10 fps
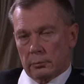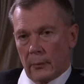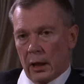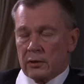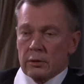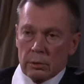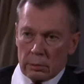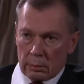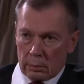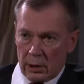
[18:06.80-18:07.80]
As
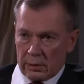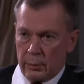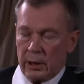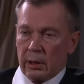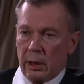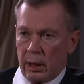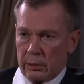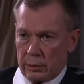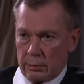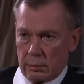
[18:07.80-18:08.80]
soon as
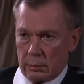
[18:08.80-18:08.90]
Bellingcat